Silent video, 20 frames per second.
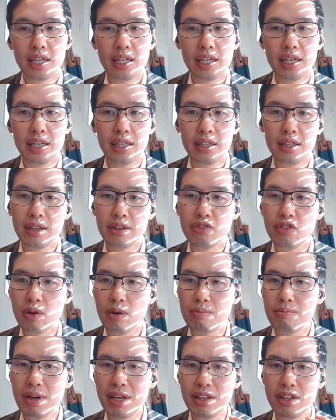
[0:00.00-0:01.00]
In From a
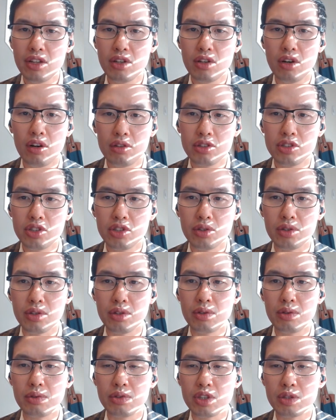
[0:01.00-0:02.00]

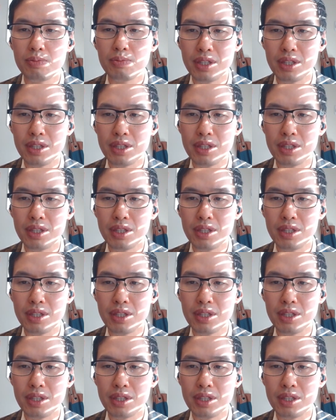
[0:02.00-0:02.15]
methodological